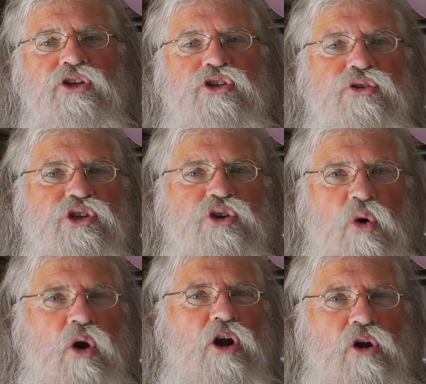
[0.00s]
to
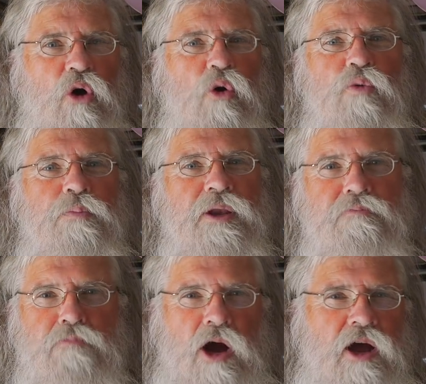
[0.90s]
your open
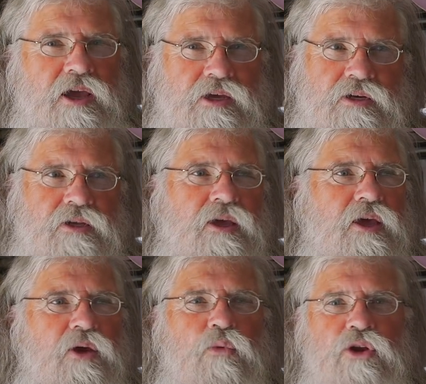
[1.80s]
mind.
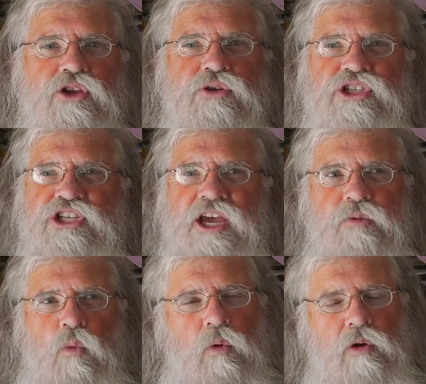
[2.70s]
When you
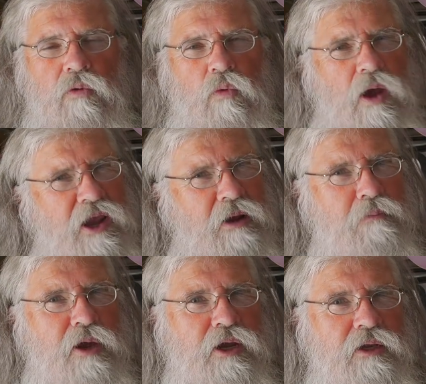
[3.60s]
said, wait a
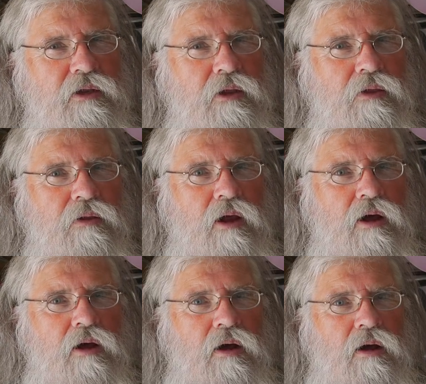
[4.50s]
minute,
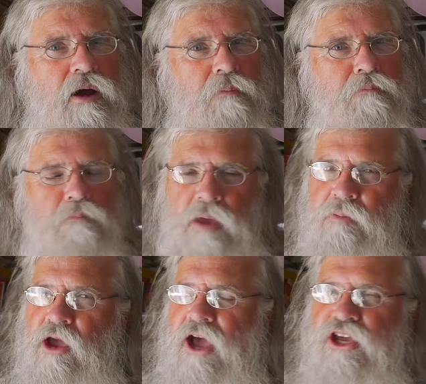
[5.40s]

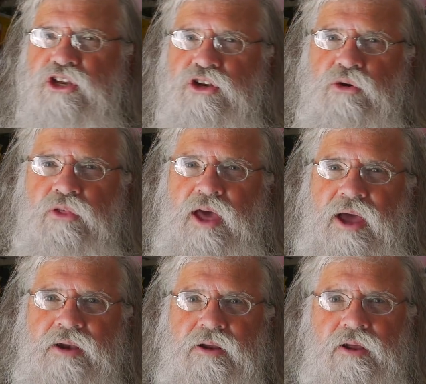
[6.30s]
maybe I could do
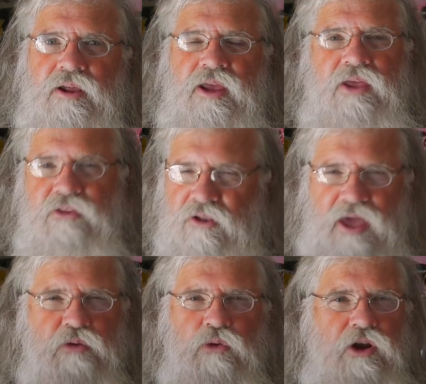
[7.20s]
that. And the
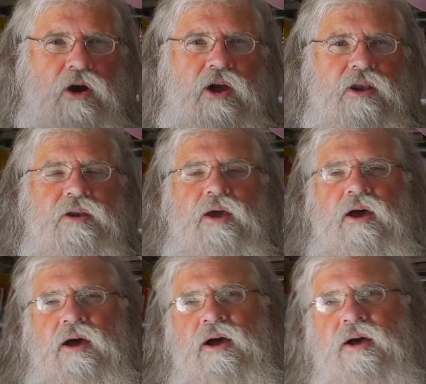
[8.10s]
light went on.
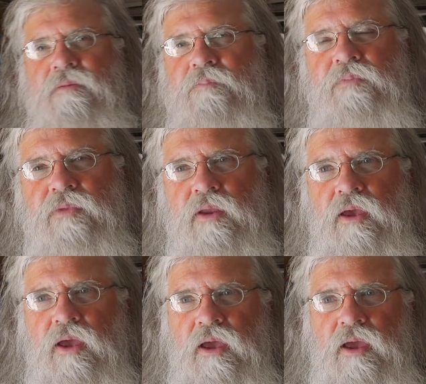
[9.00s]

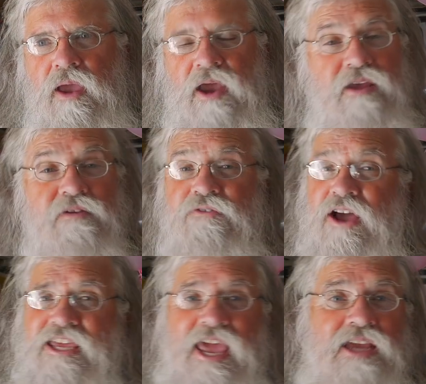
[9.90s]
And even if
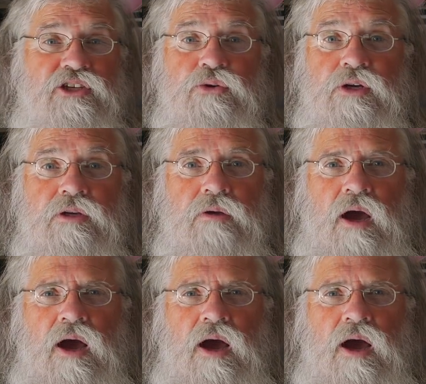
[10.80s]
I can't do it